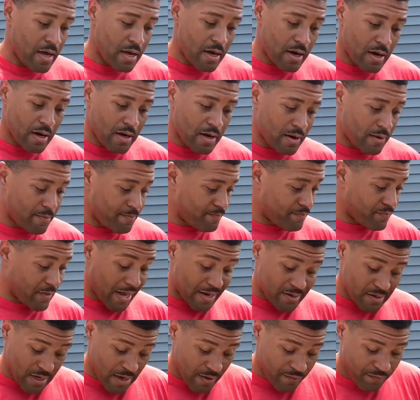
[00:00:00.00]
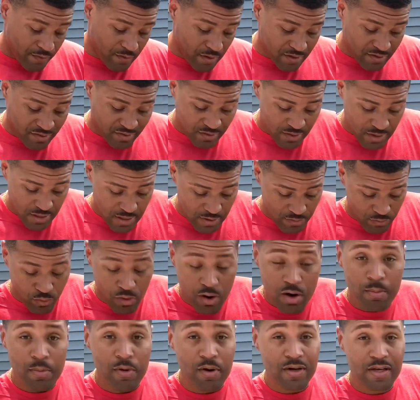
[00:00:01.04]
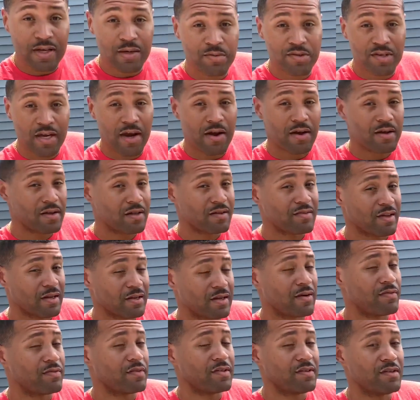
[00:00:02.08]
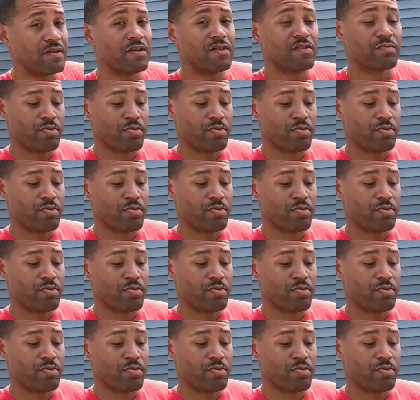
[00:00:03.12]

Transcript: I definitely see if Walmart keeps carrying this, I definitely see this